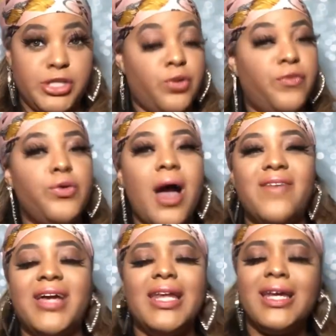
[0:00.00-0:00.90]
So if you
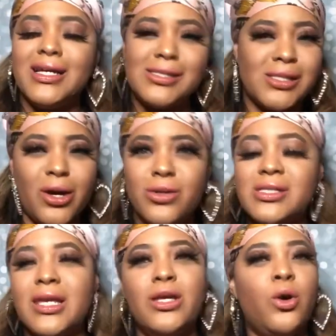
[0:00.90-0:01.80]
have any concerns,
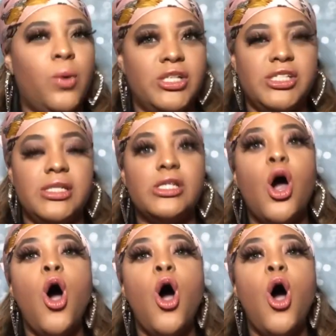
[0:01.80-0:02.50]
any questions,